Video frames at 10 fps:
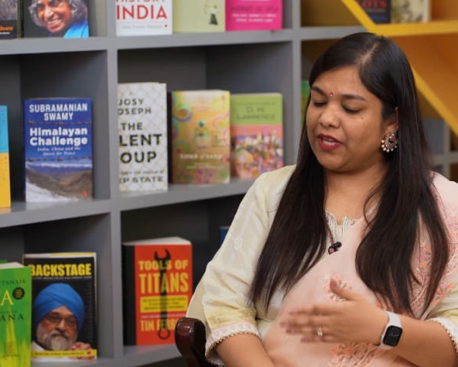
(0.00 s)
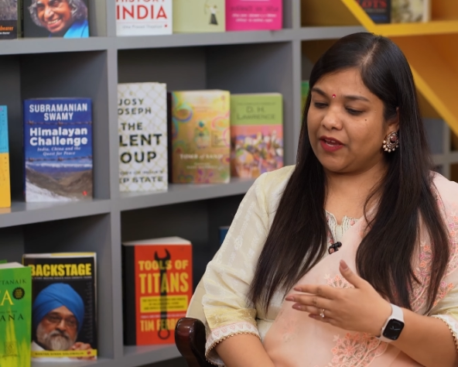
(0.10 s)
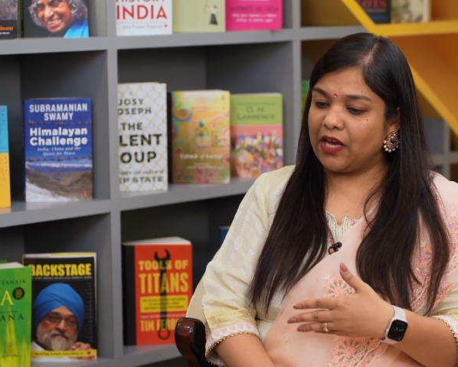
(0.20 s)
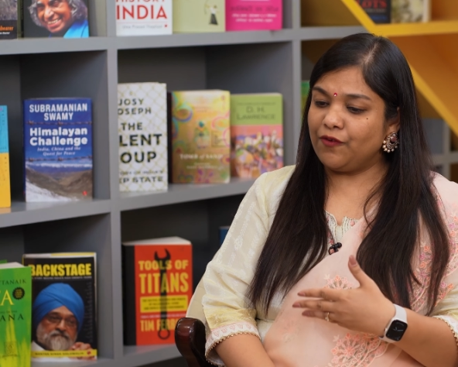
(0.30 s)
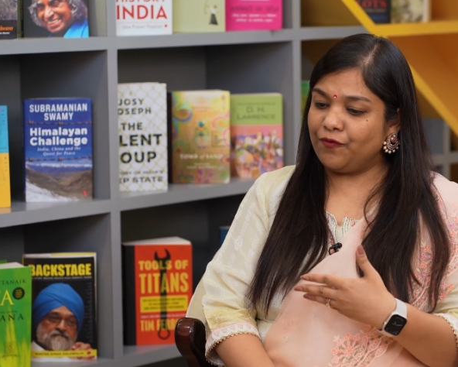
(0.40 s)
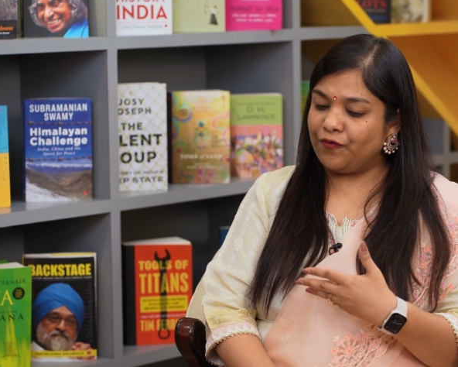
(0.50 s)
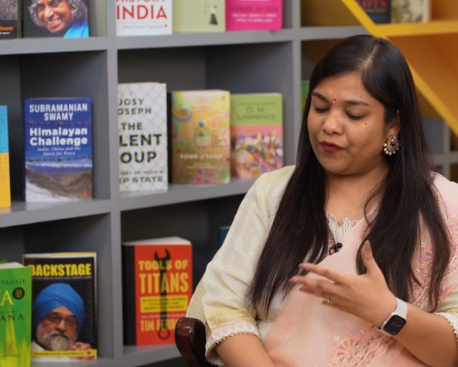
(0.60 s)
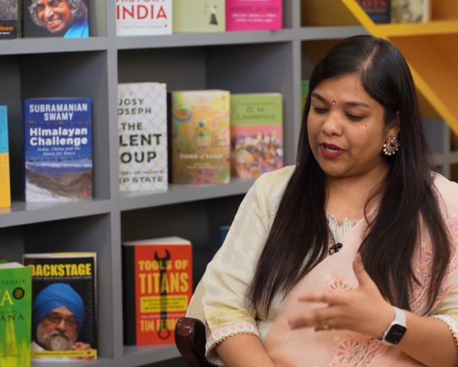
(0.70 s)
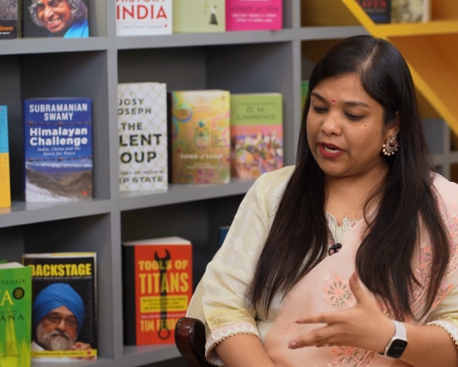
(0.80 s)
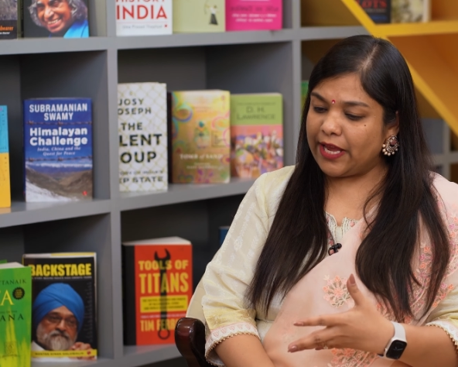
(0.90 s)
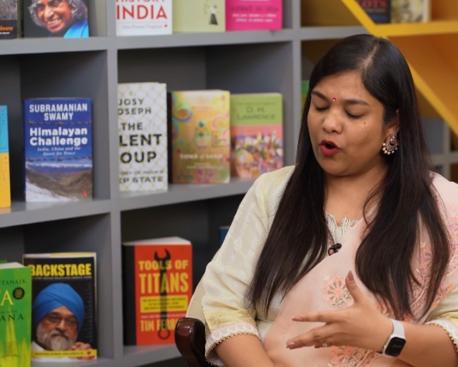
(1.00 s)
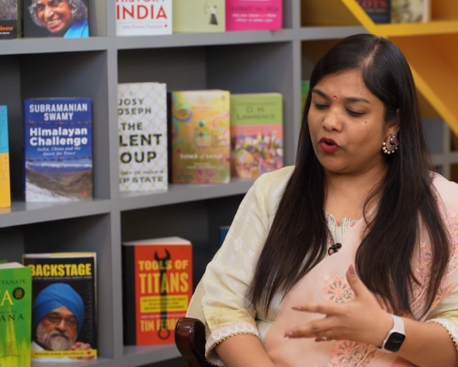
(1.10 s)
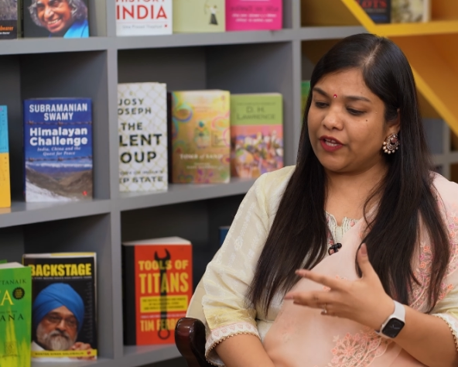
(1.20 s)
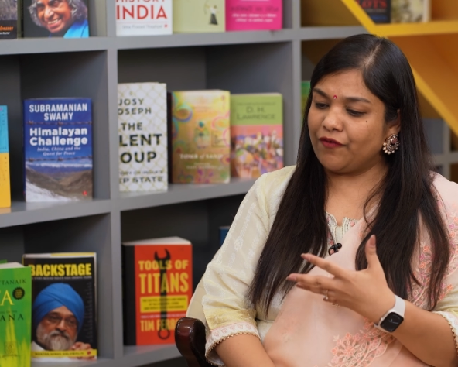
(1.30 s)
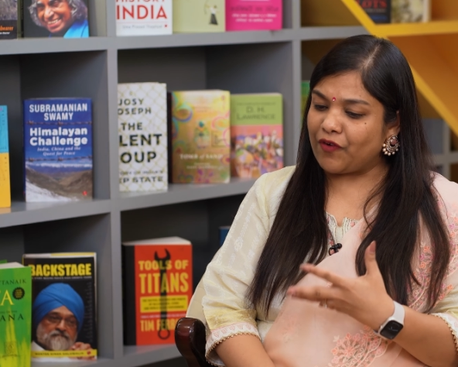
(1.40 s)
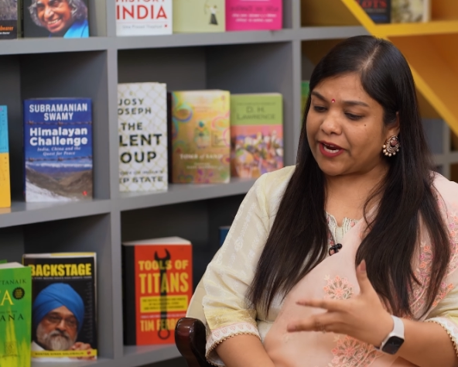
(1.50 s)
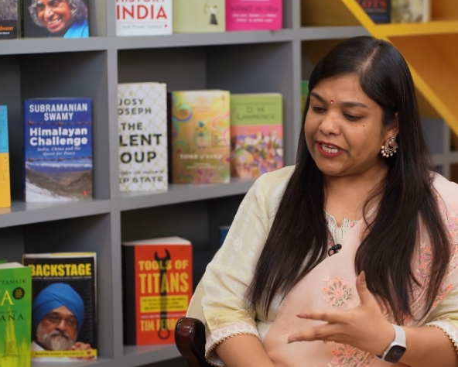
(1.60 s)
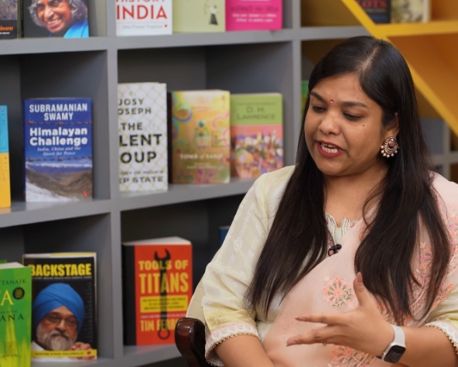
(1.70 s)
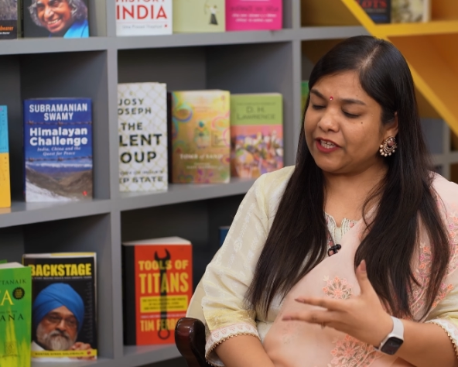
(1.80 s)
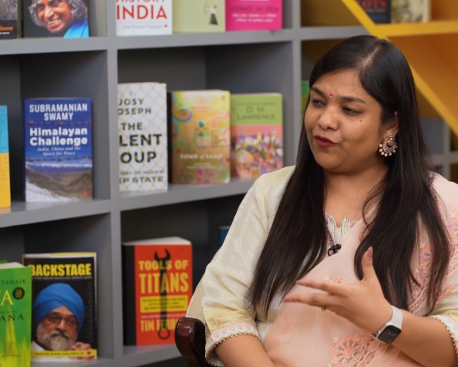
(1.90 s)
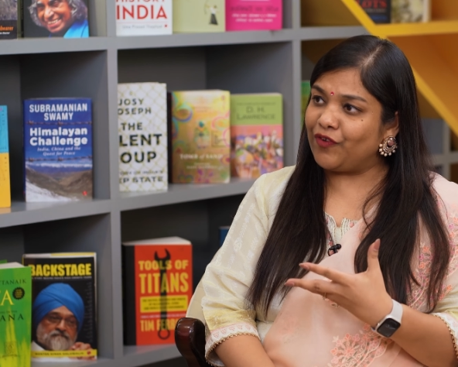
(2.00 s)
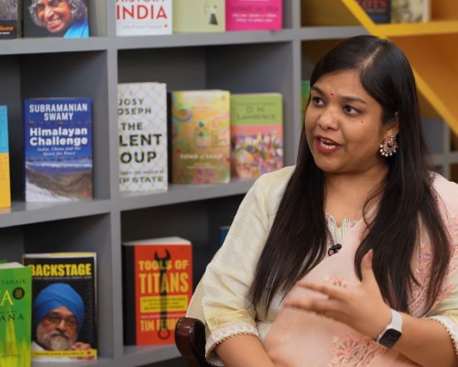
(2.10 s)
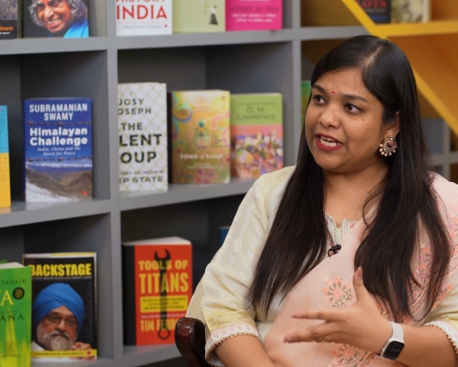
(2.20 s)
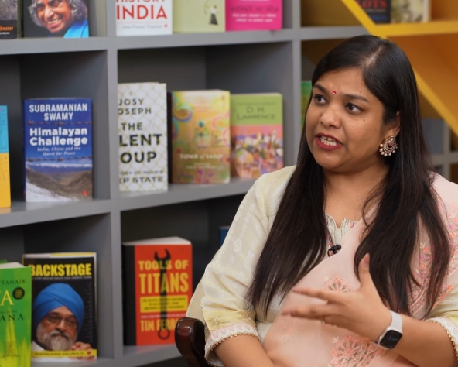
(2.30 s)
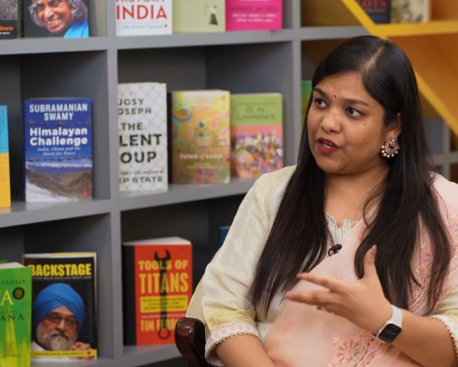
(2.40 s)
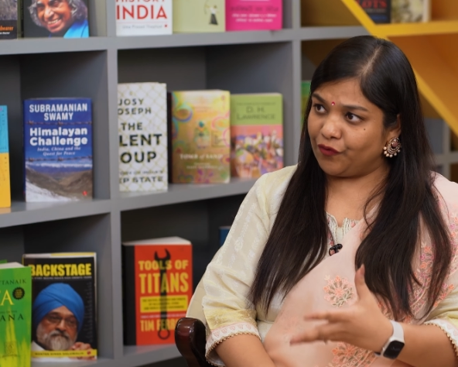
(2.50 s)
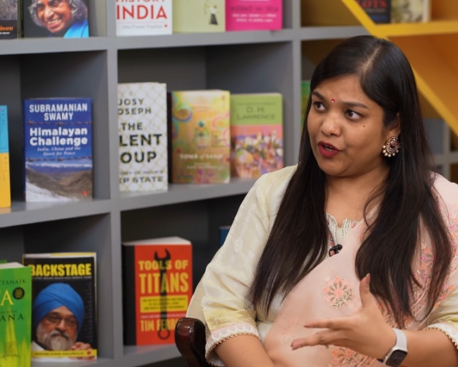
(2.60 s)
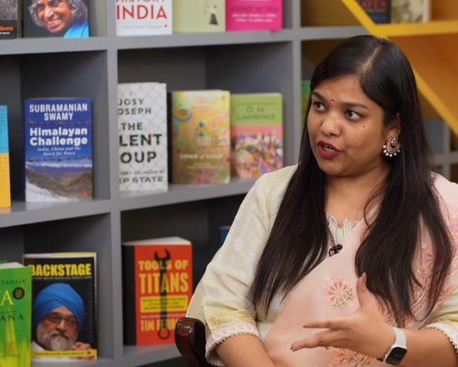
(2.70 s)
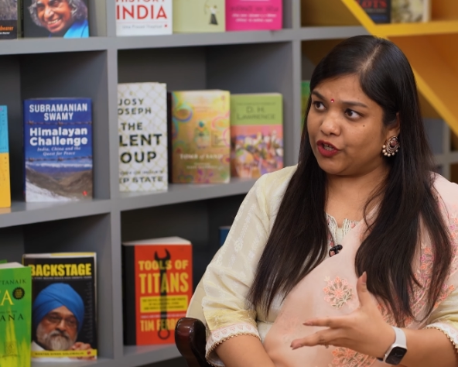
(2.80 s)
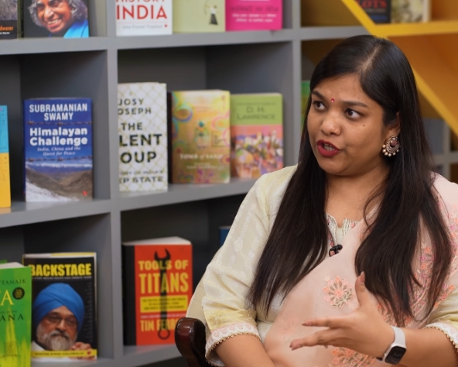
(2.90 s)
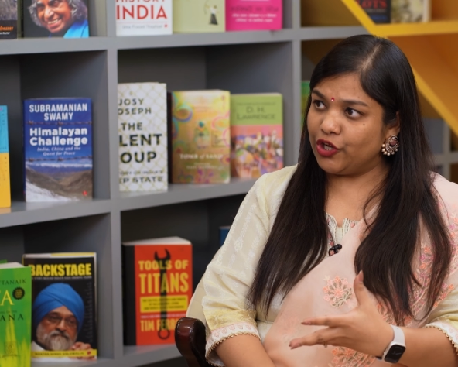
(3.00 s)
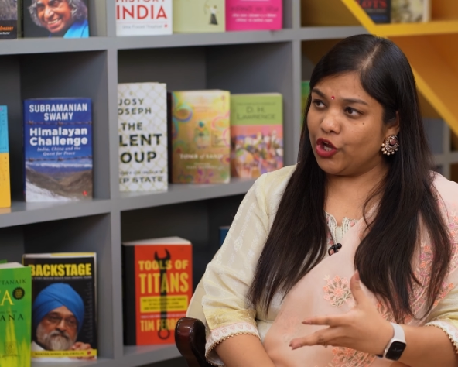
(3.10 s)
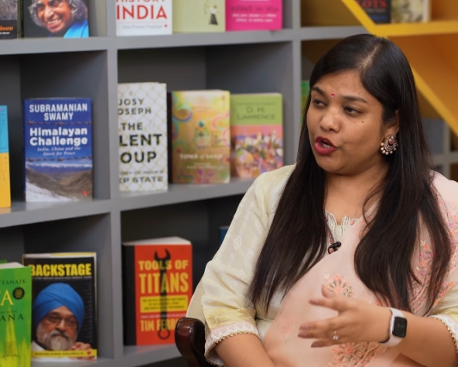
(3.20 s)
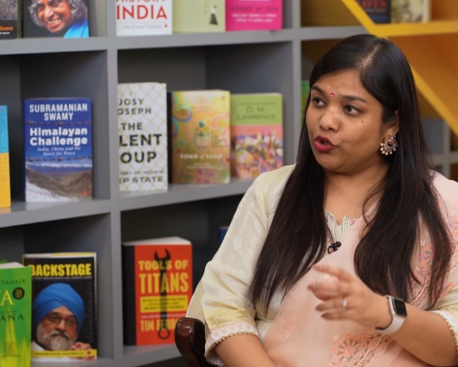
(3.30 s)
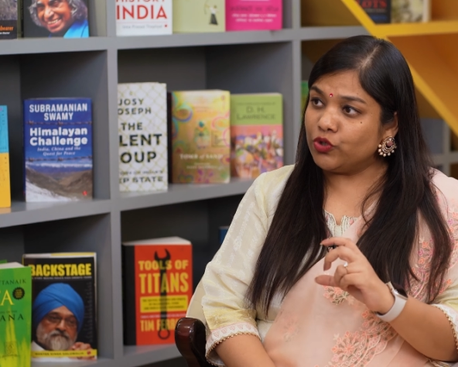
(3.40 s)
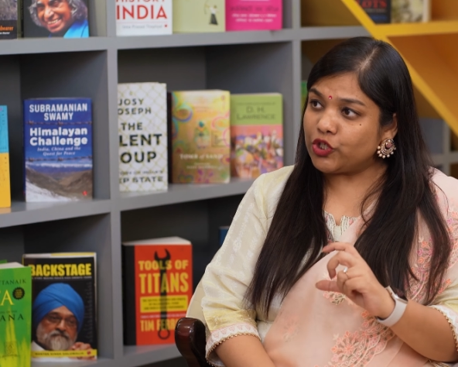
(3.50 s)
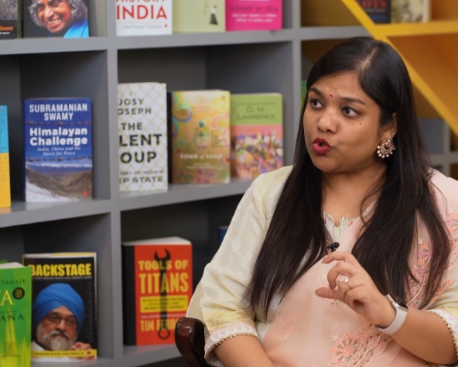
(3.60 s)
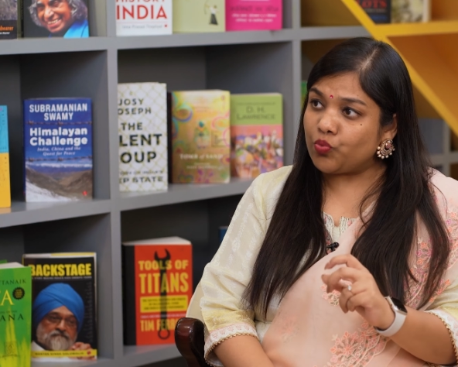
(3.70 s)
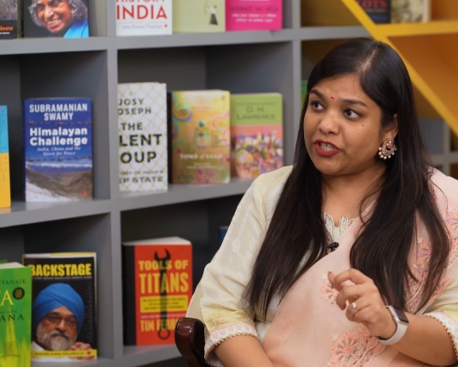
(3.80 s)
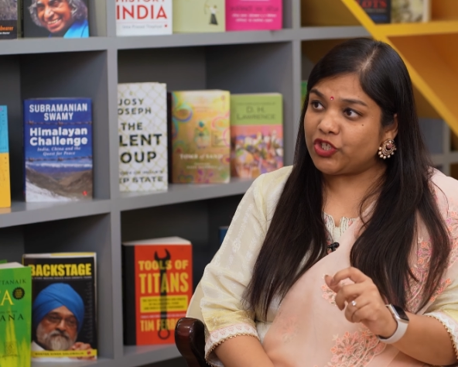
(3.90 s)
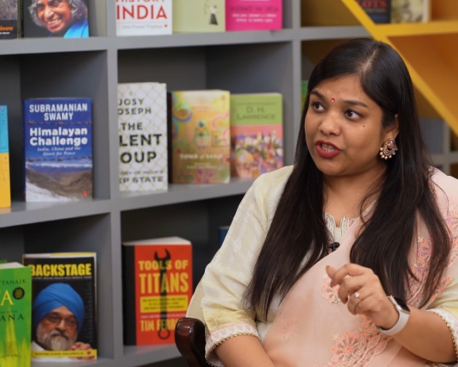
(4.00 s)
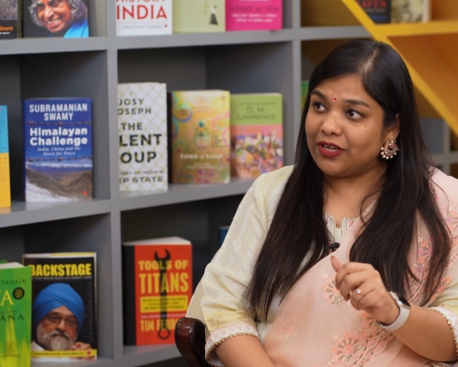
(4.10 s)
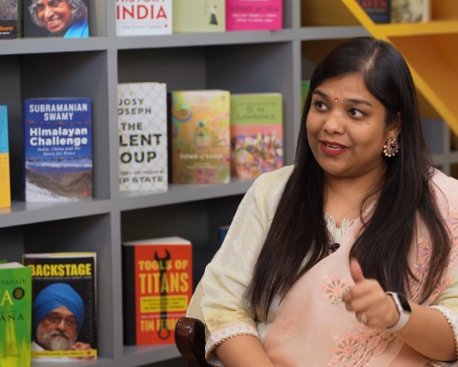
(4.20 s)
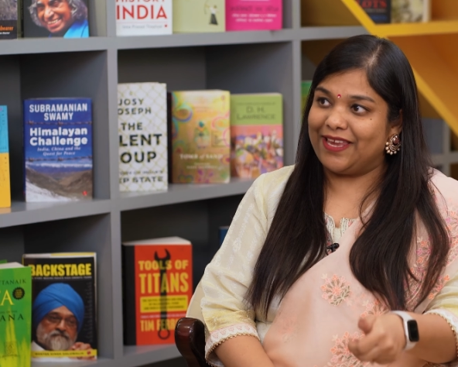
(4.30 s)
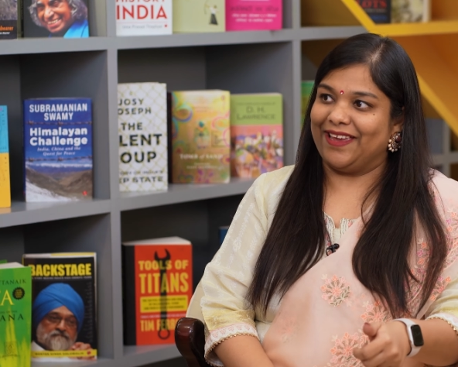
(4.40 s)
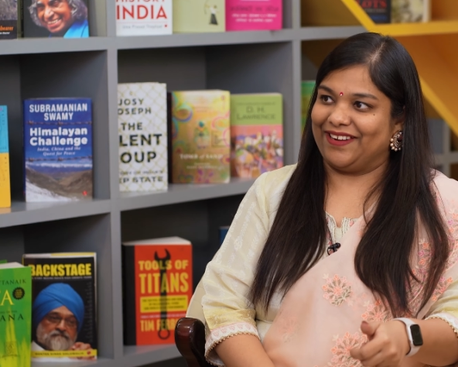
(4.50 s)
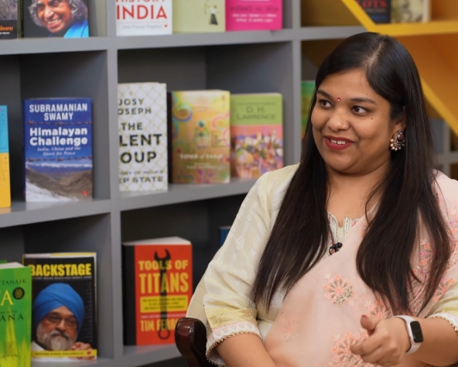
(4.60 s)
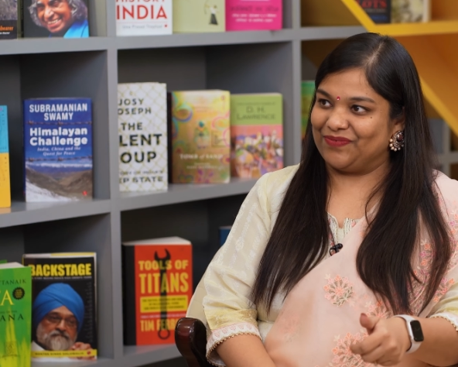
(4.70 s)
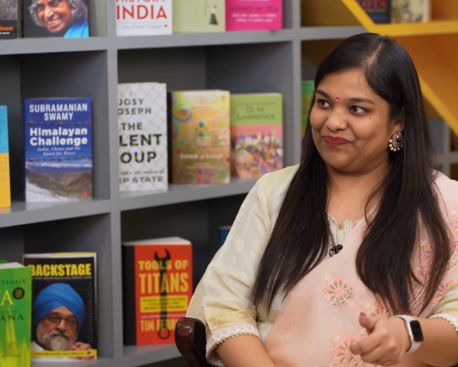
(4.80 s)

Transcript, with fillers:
Speaker 1: they are feeling or they're finding it very difficult to switch the gear